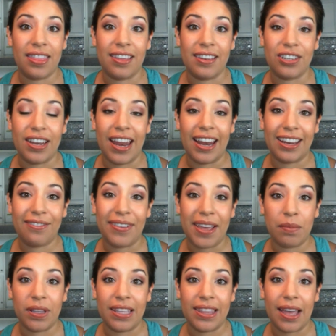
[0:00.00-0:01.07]
the genetic
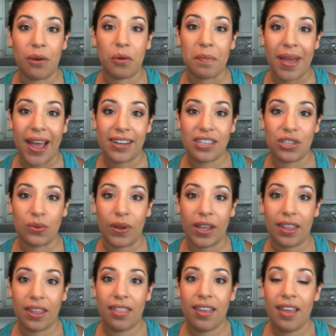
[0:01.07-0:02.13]
family that we're matched
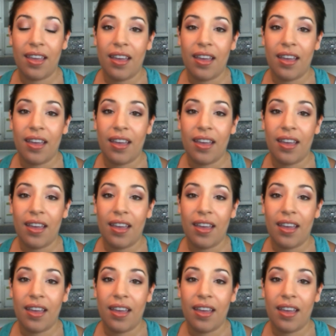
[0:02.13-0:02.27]
with.